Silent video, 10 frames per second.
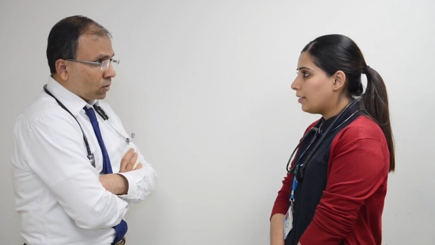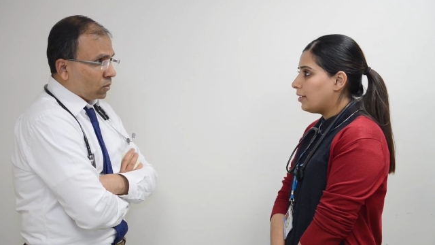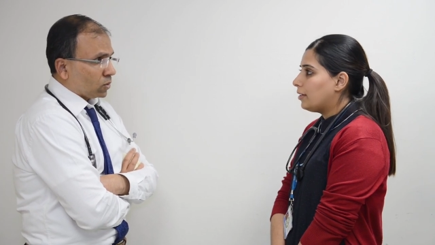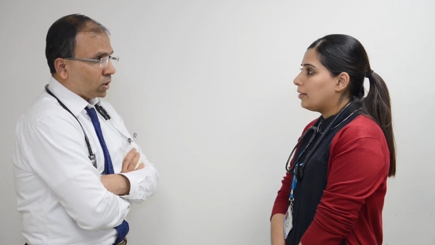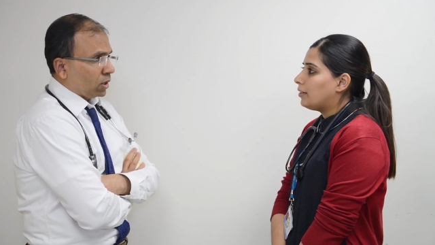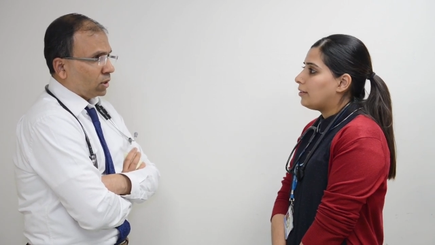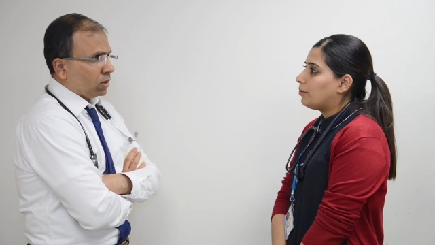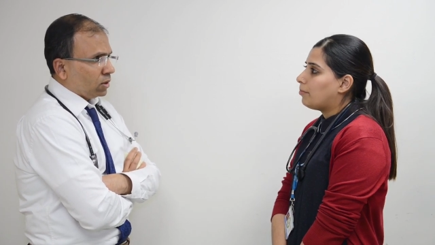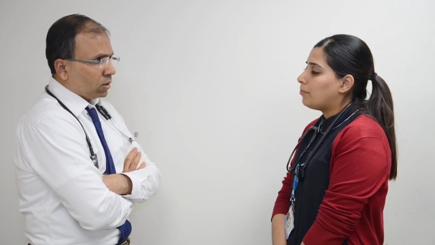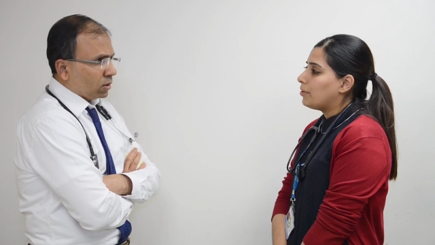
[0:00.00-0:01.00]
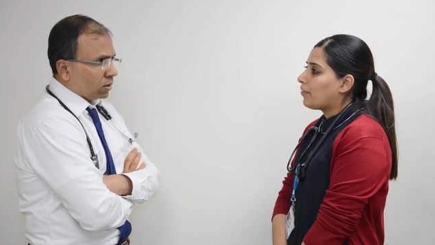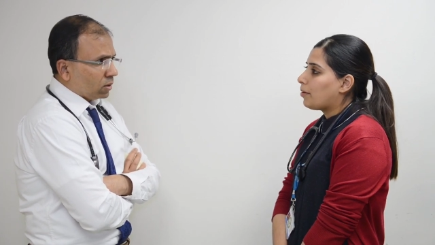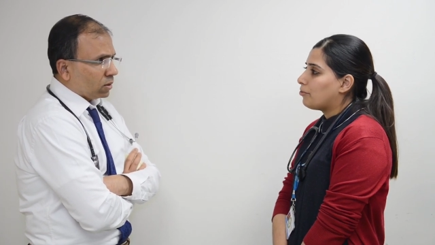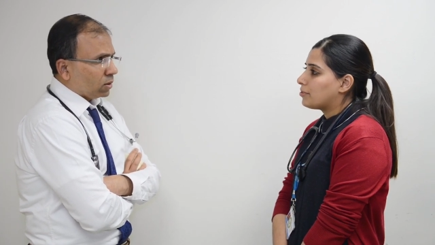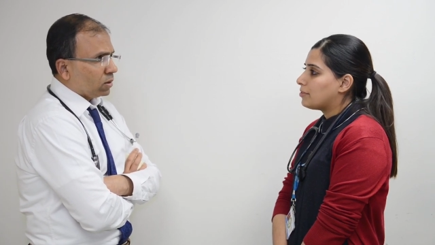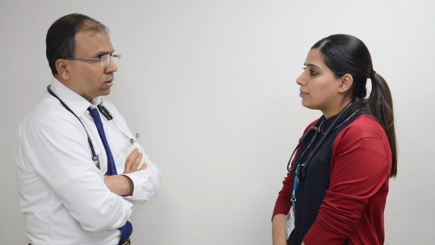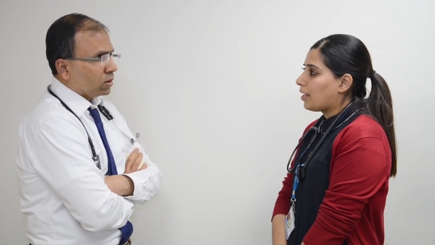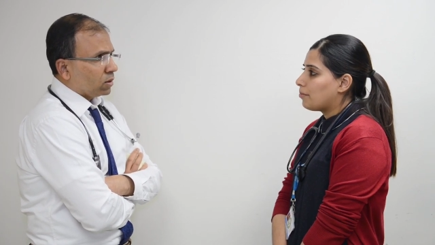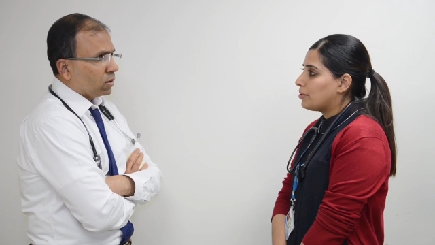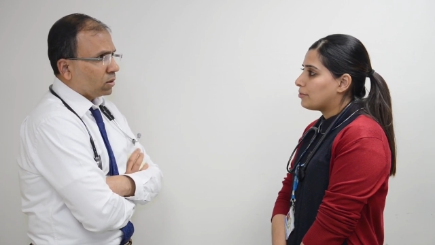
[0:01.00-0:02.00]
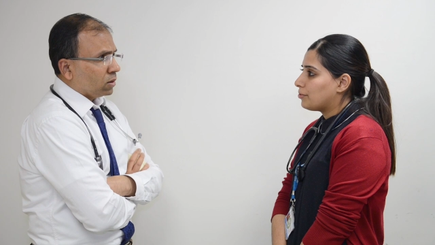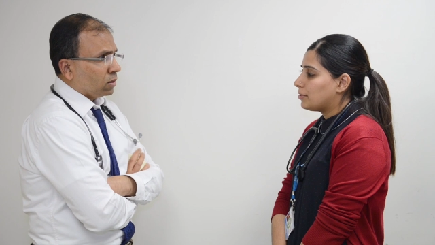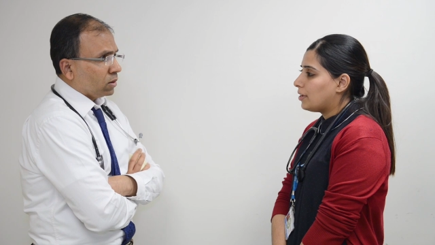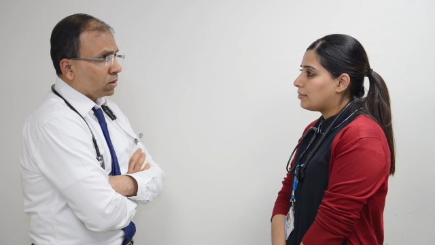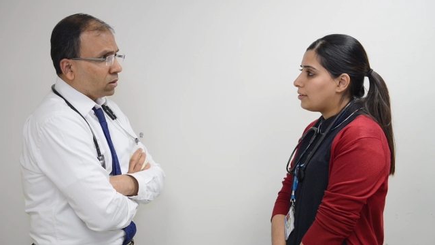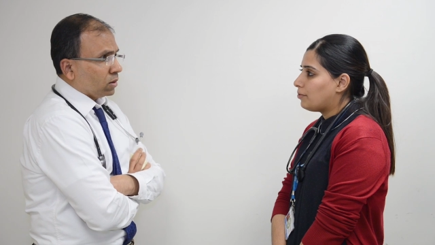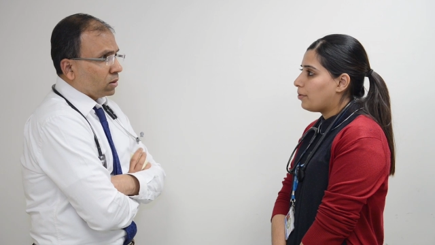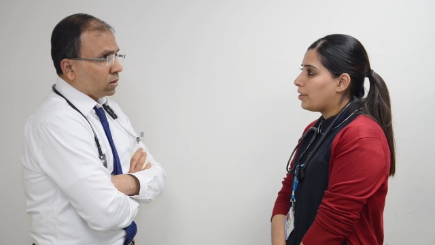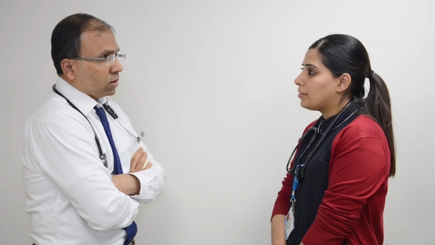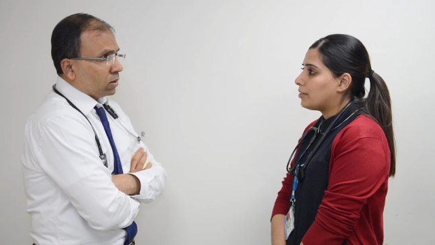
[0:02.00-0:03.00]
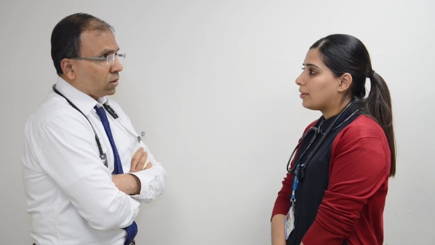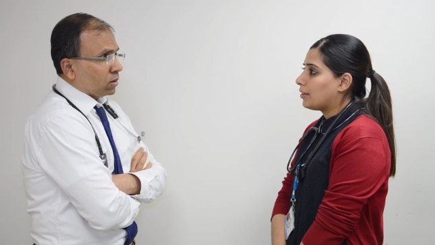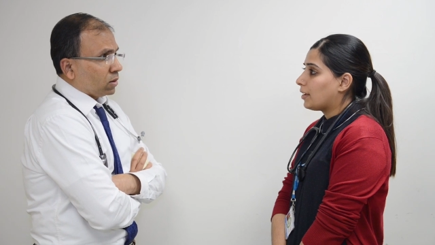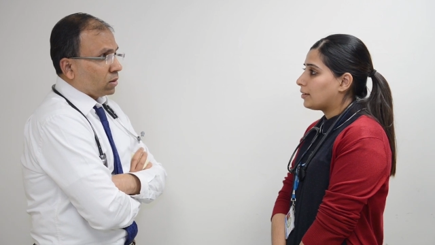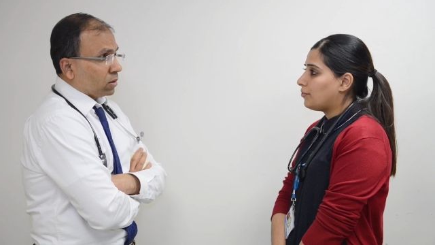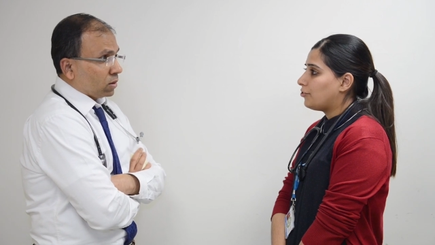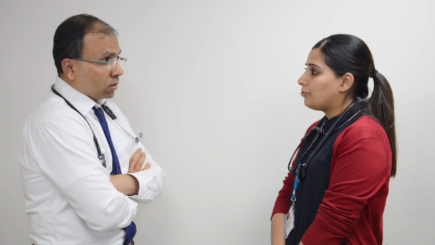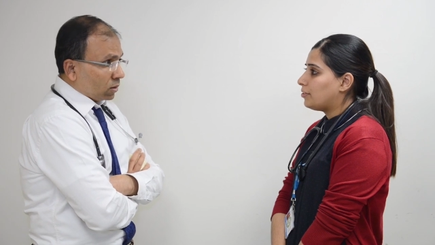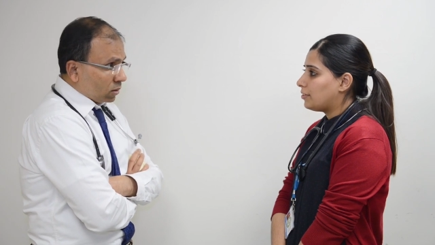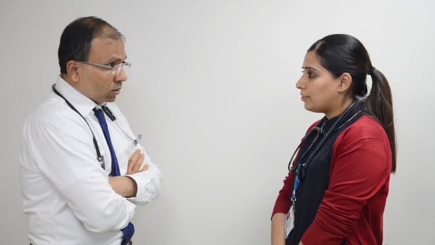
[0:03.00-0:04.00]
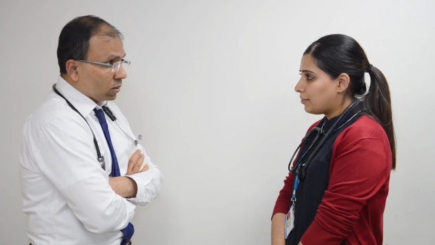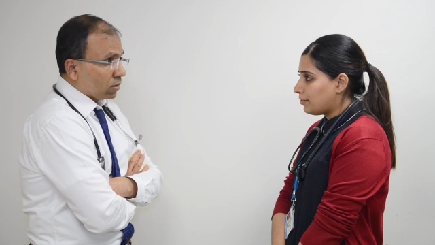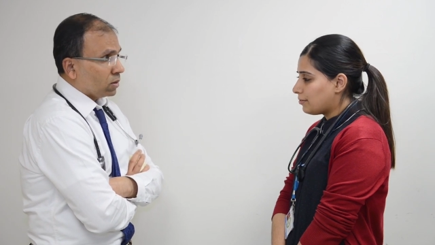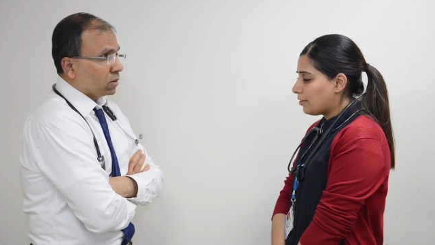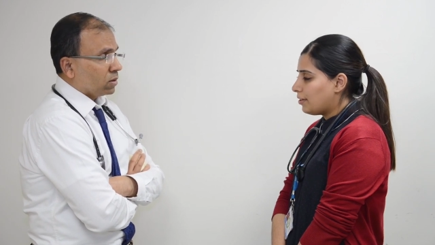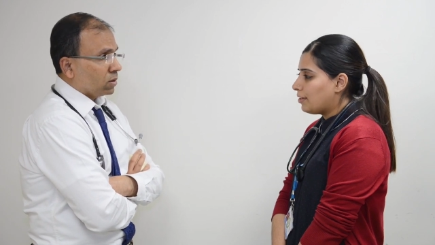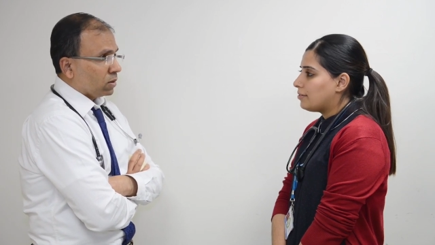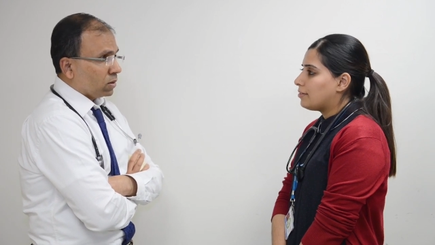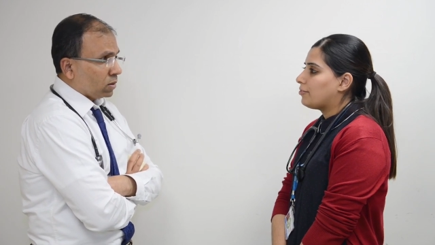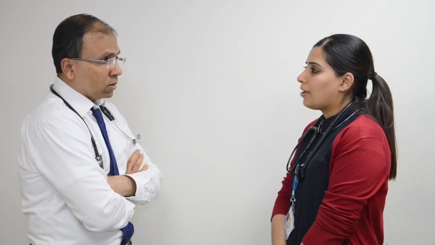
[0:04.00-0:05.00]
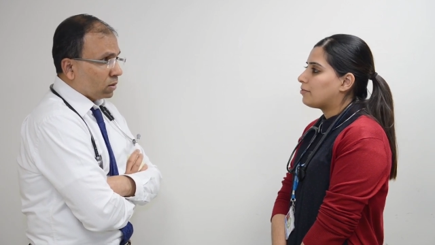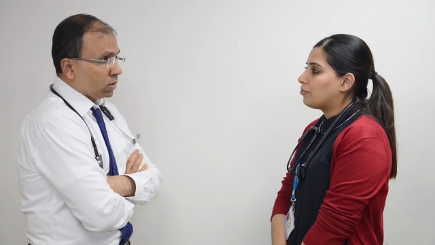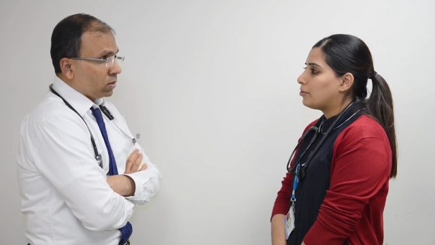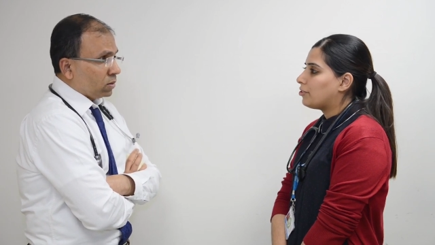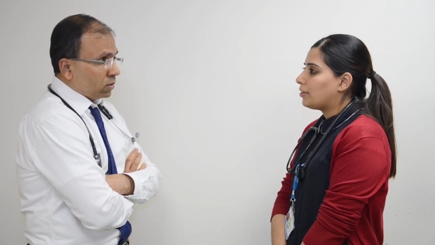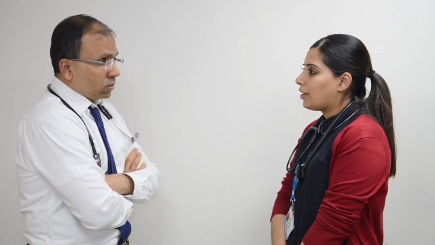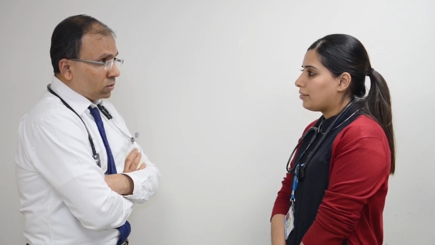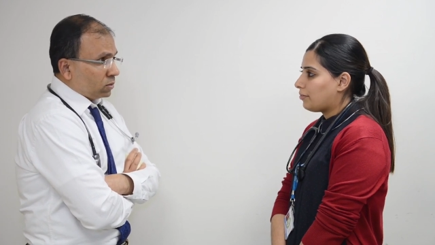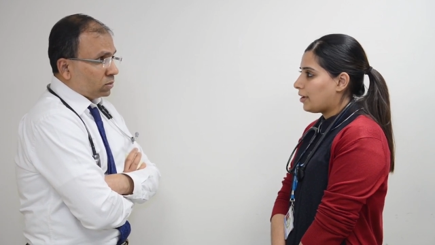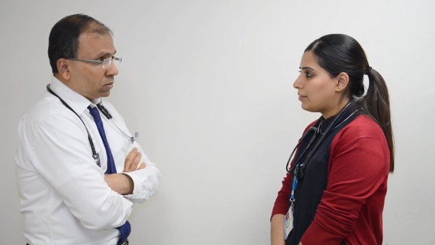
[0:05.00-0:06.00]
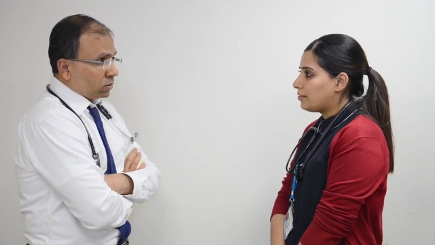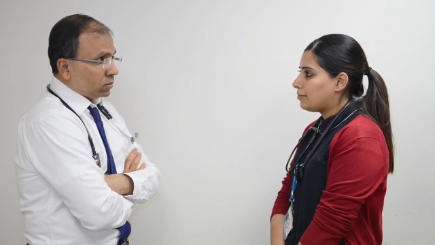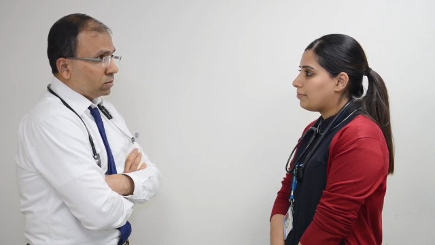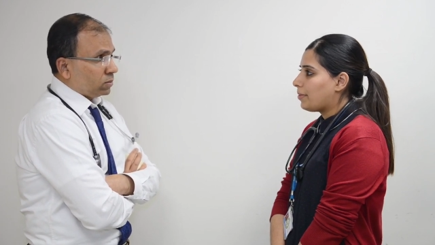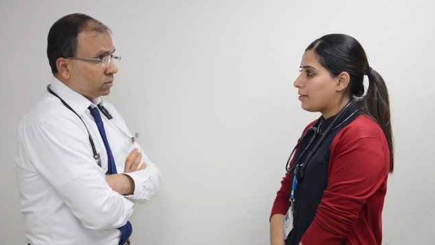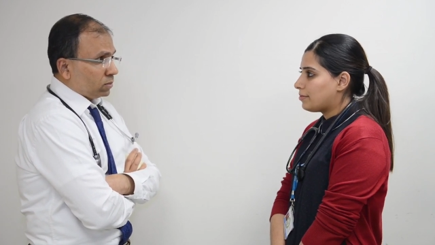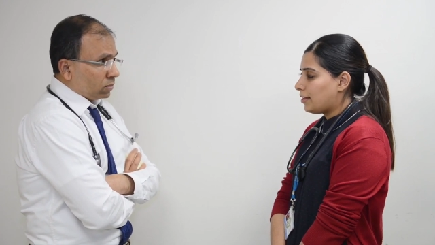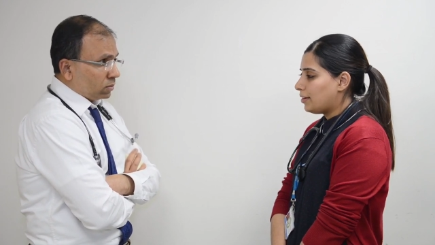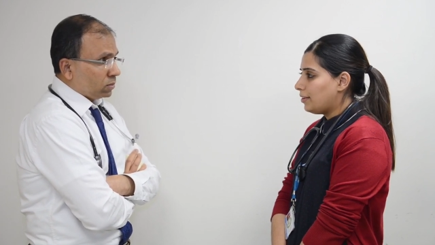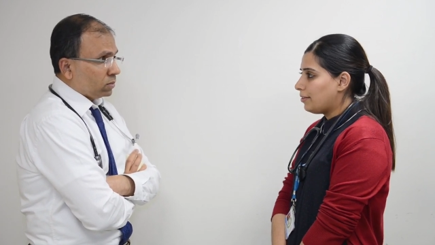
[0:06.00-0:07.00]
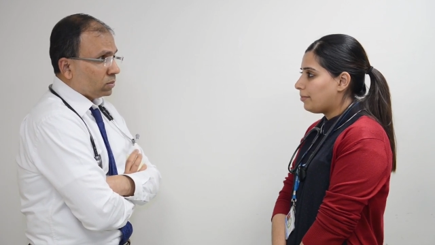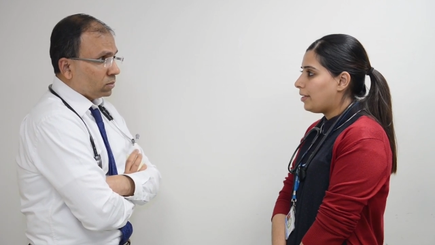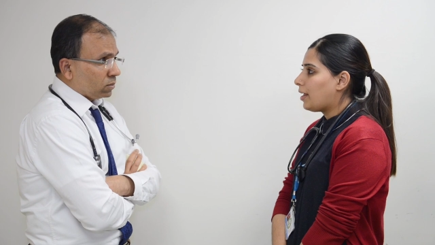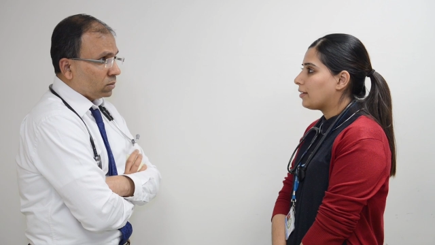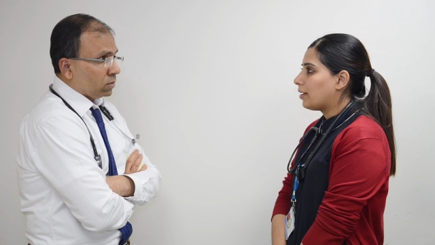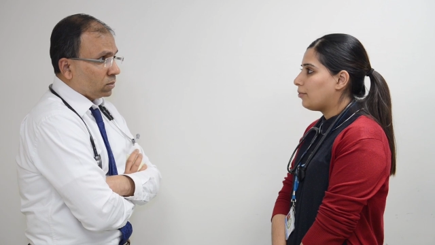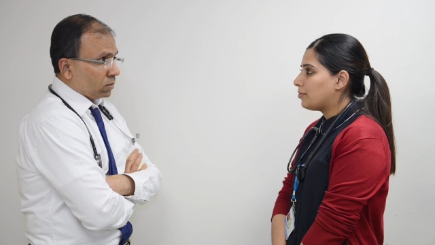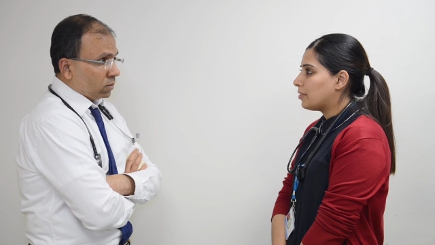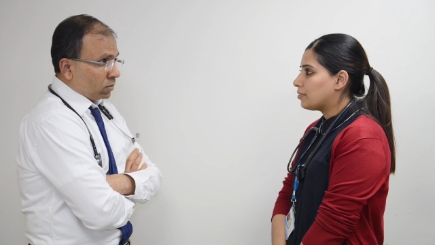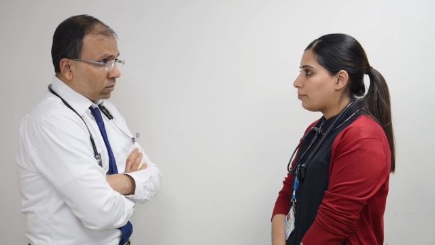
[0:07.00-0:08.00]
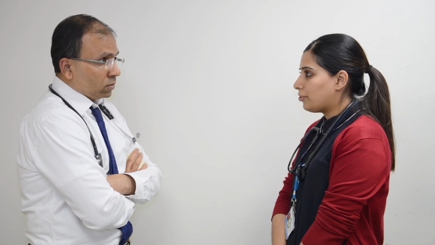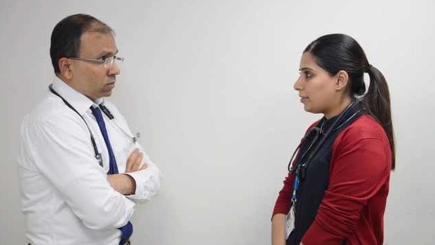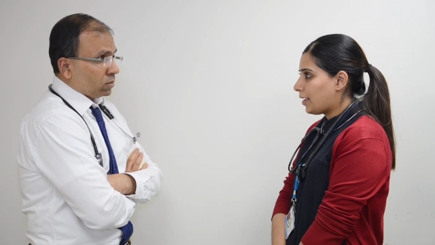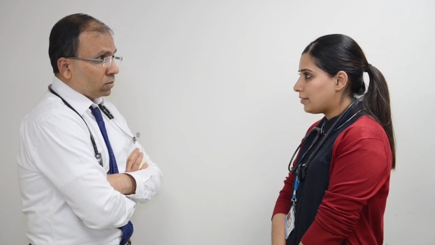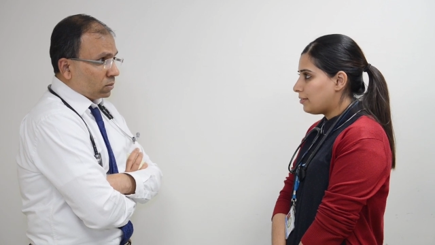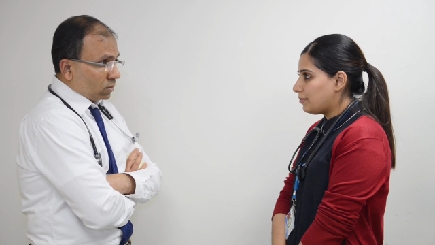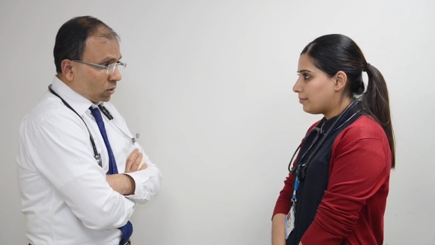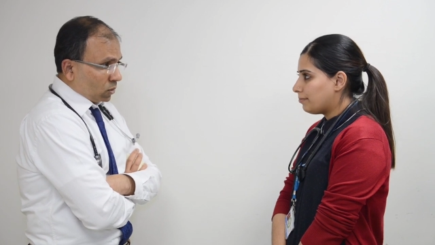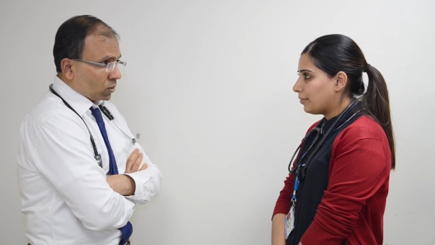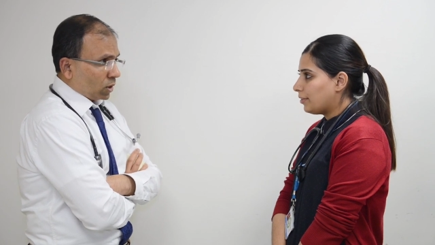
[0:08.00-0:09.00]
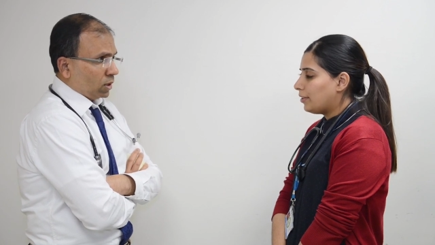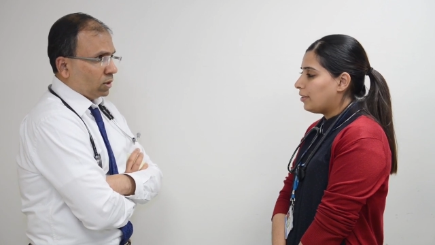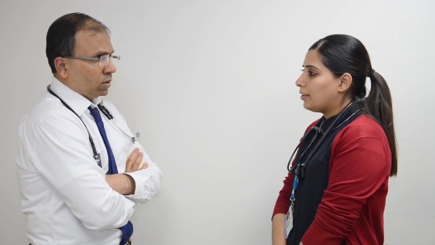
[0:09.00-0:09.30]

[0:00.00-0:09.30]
Speaker 1: Okay. Pulmonary fibrosis can be associated with connective tissue diseases such as rheumatoid arthritis, SLE, and ankylosing spondylitis. Okay.